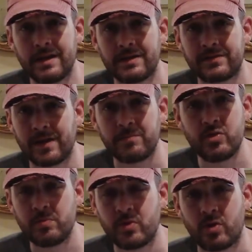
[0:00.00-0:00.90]
some
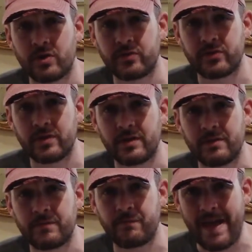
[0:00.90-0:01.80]
humidors
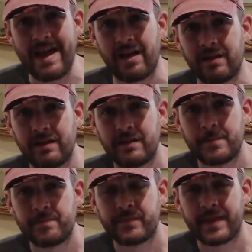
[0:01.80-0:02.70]
fail
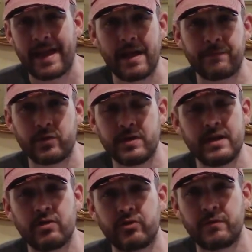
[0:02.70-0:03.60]
after
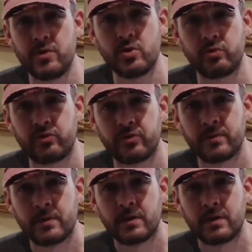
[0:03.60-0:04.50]
years of use,
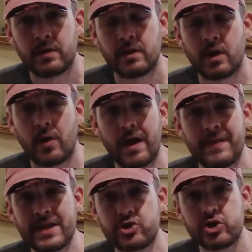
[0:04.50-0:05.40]
and
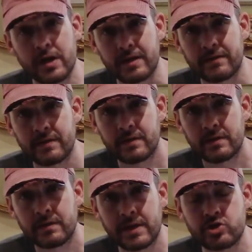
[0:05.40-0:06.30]
they shouldn't.
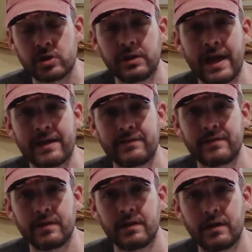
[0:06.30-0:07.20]
They should
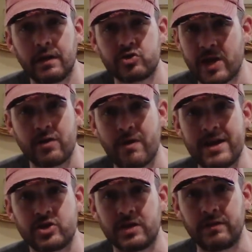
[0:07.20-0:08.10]
last
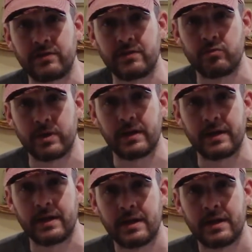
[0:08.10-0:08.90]
generations, really.